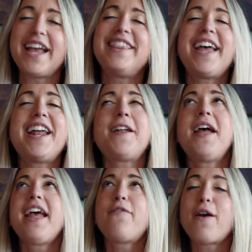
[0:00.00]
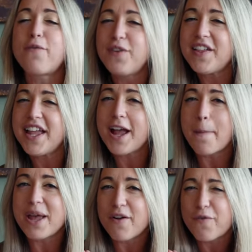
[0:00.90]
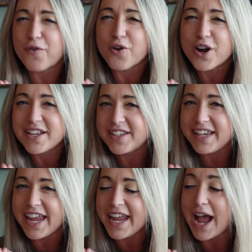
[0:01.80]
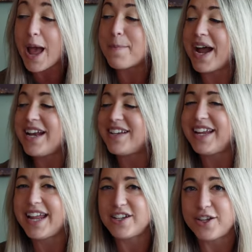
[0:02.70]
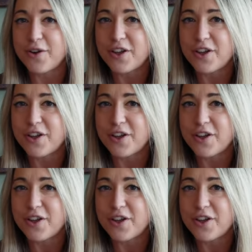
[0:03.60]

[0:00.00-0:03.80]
And then if I'm feeling a bit frisky, I might dig into